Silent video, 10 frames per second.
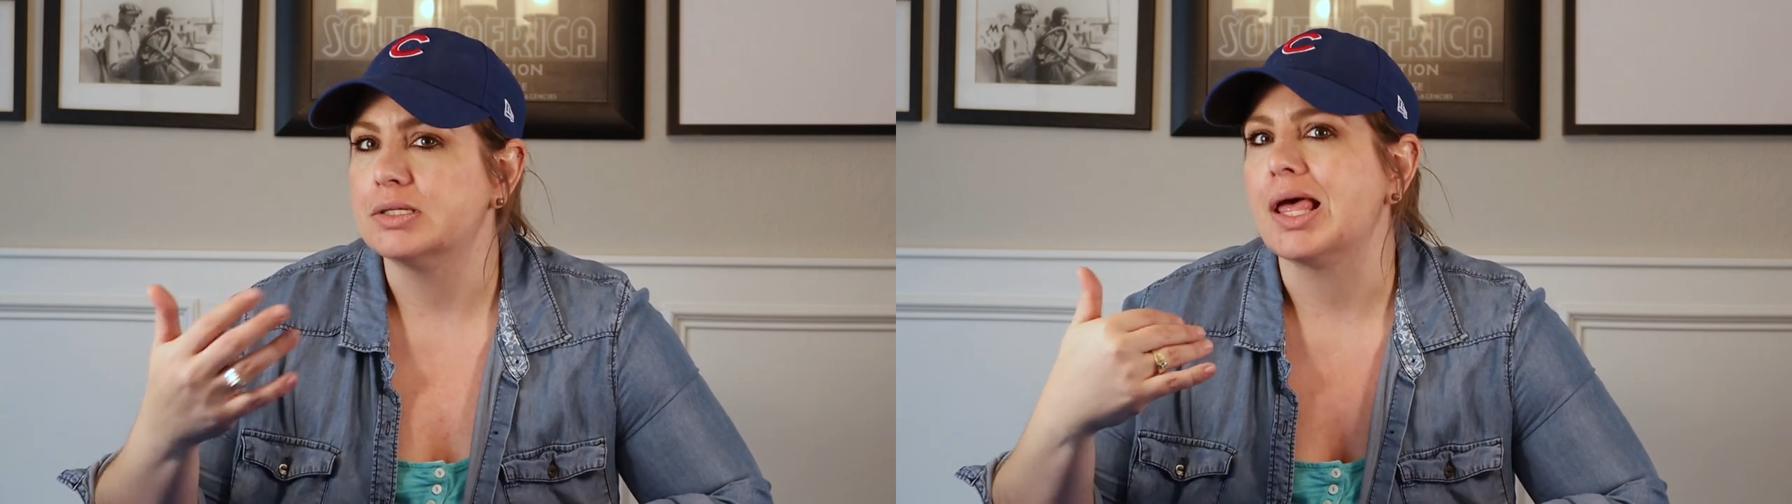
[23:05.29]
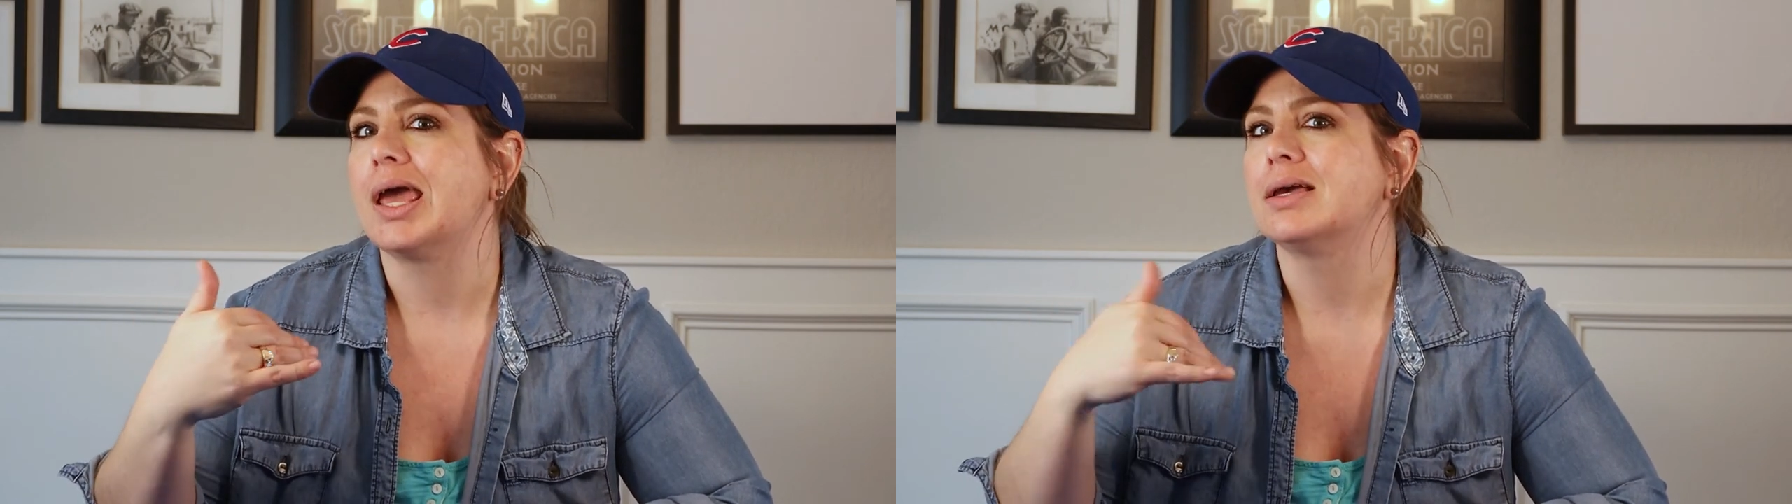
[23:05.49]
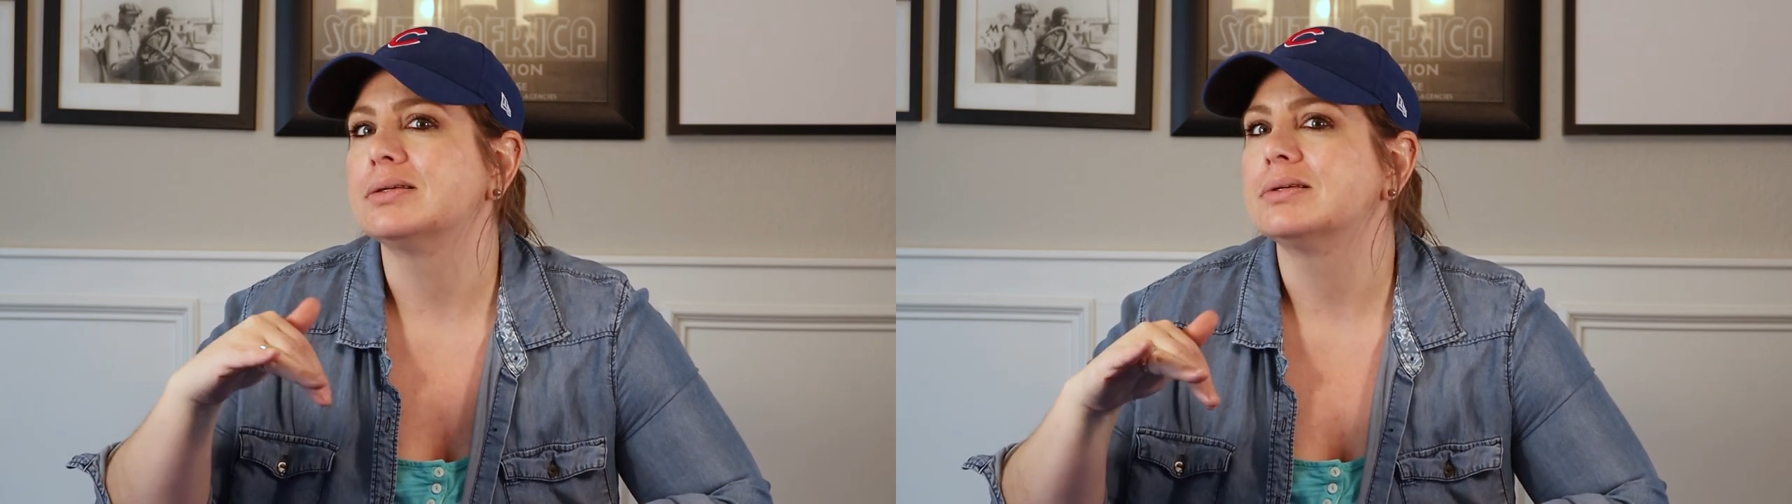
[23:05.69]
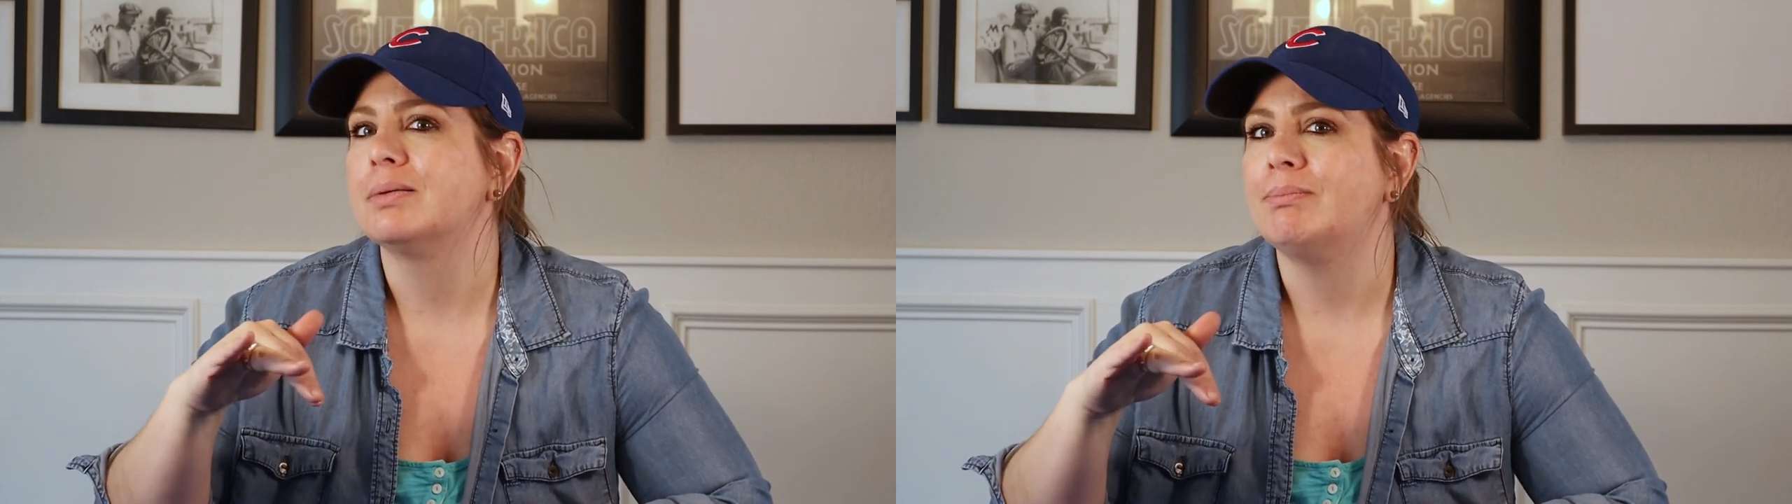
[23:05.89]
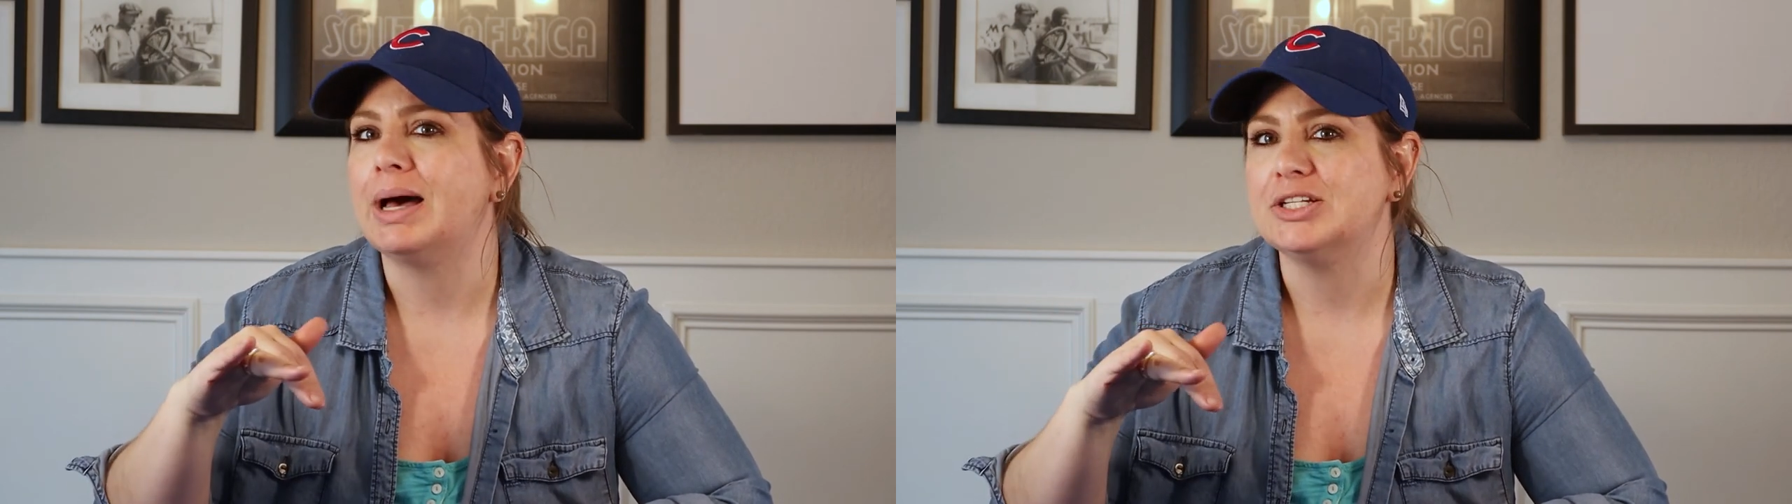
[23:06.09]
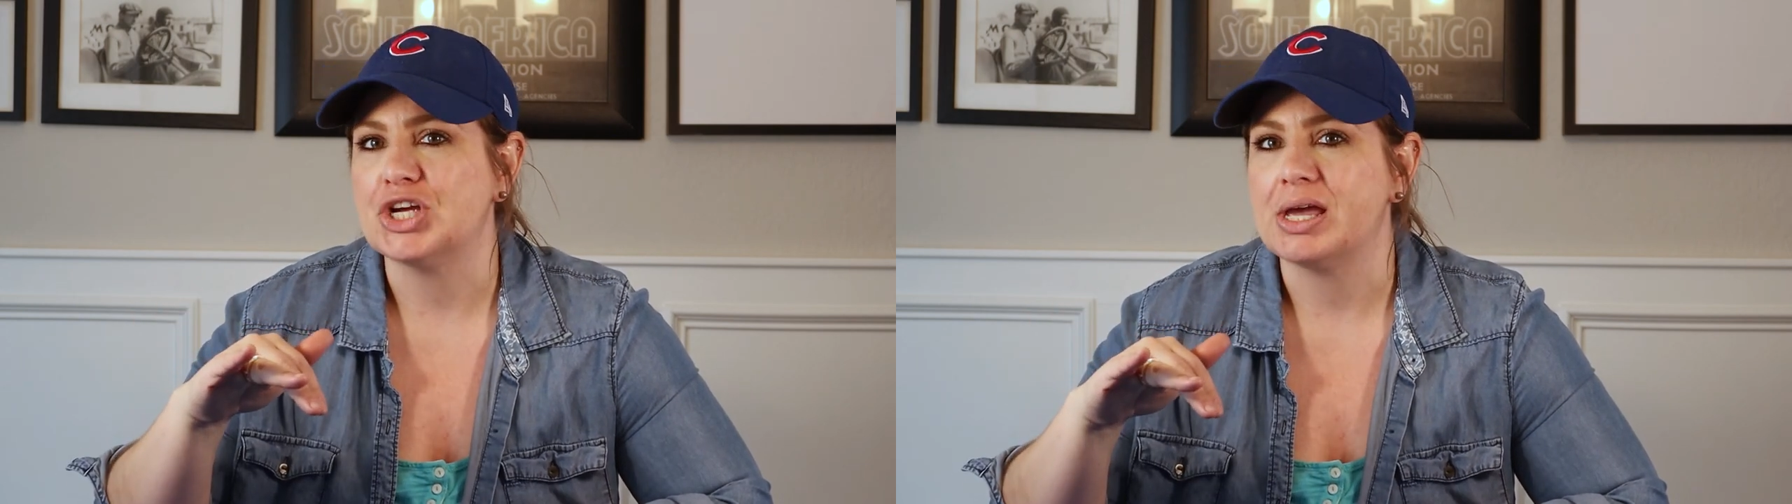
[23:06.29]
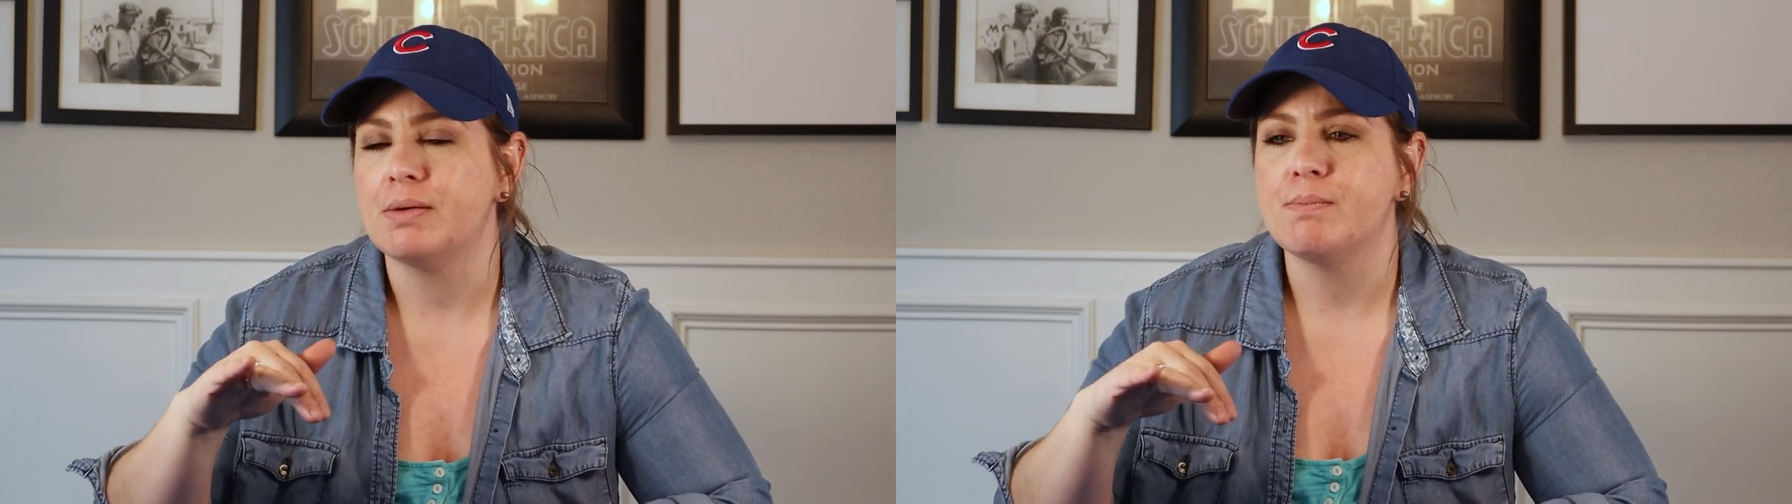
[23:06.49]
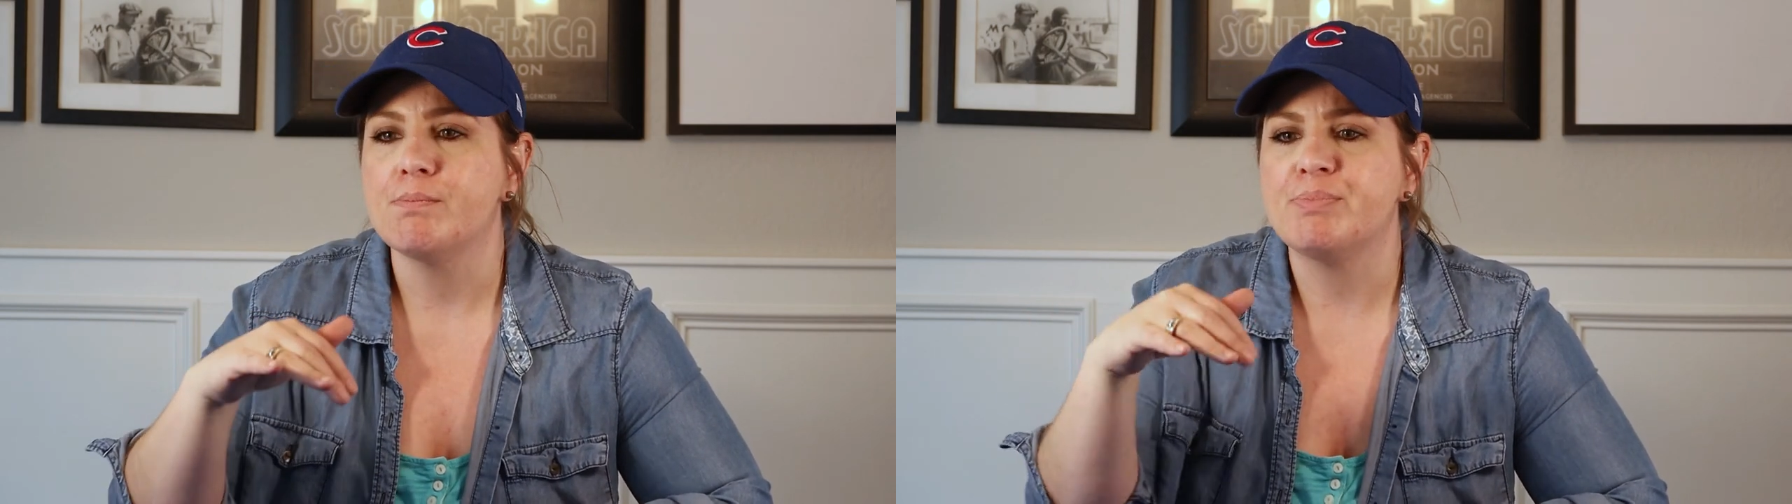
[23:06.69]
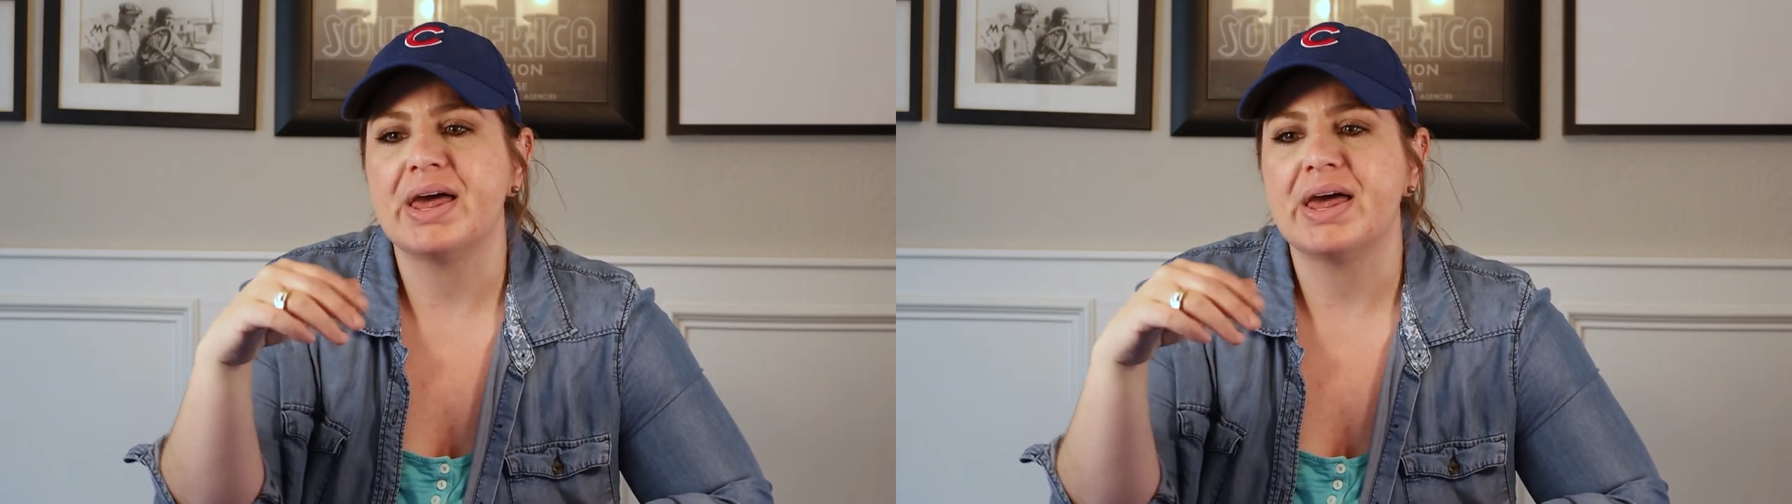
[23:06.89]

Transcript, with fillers: is like my jam,